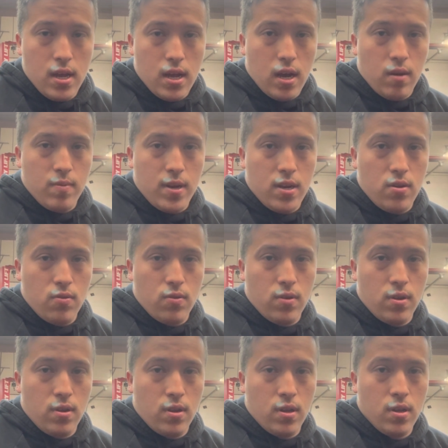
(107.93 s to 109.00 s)
I'll be
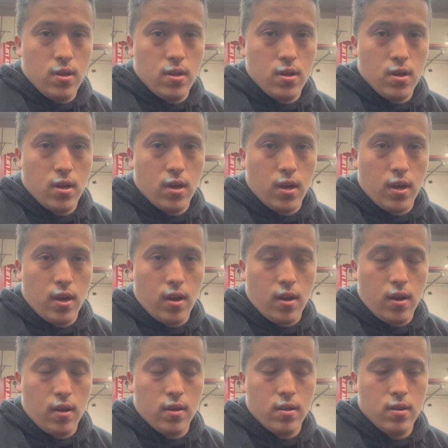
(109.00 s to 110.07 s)
doing
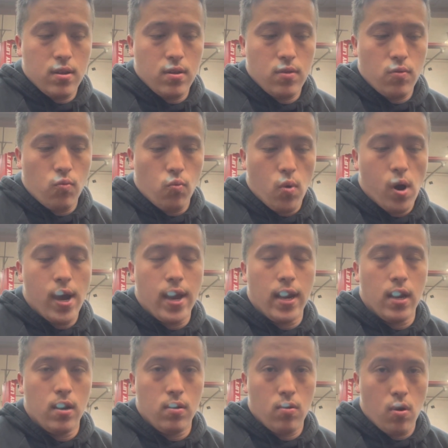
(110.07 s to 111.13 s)
uh,
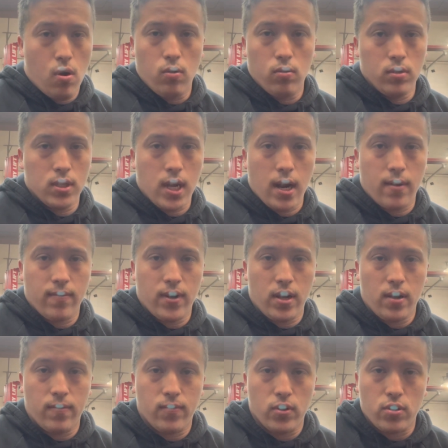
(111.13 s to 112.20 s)
one whole entire
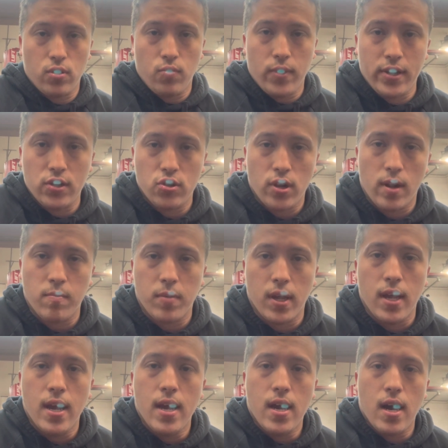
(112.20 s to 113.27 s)
video for two weeks straight, but
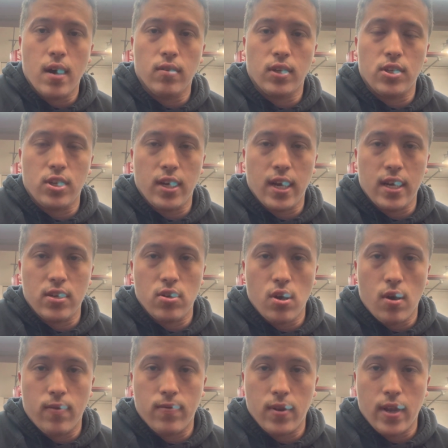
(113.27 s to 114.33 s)
I'll let you guys
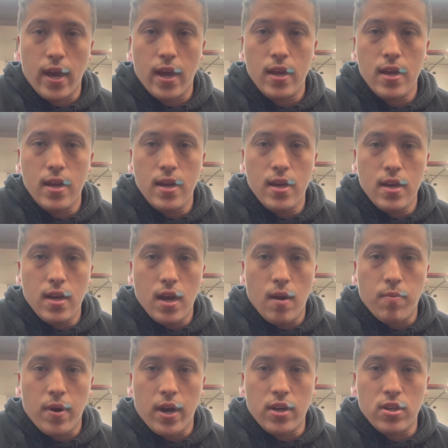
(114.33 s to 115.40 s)
know for that. I
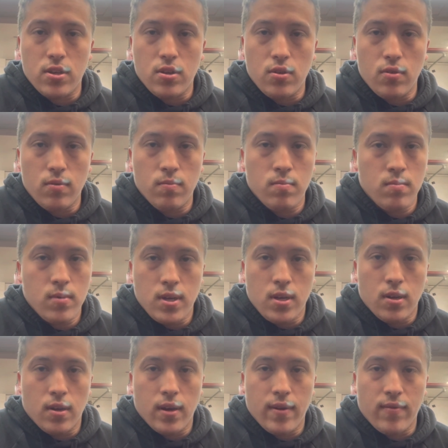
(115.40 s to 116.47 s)
probably just do, you
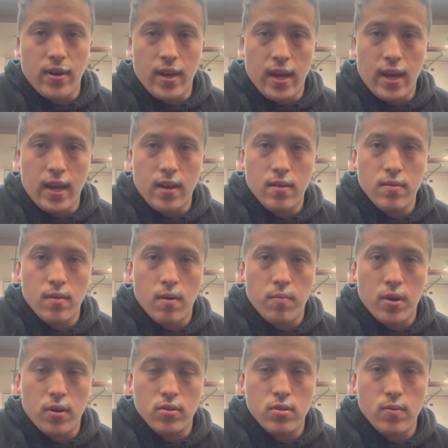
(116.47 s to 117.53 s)
know, every day I'll
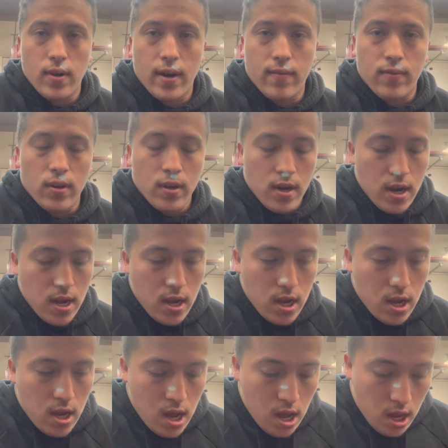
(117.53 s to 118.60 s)
post whatever.
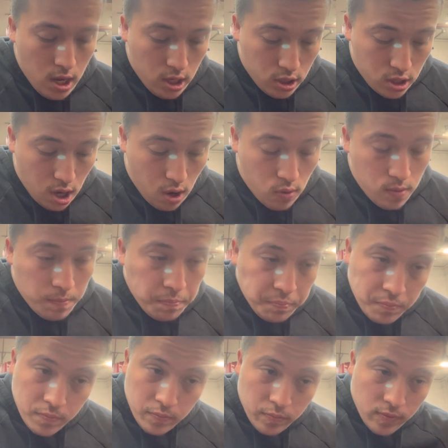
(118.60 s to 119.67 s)
So
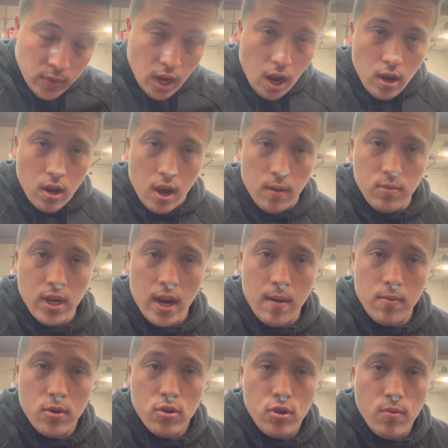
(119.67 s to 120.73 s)
I know I'm
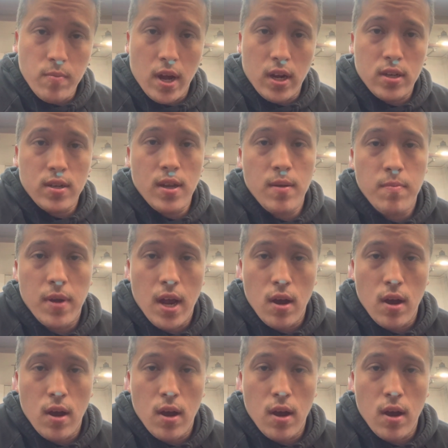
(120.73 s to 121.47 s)
jabbering too much, but I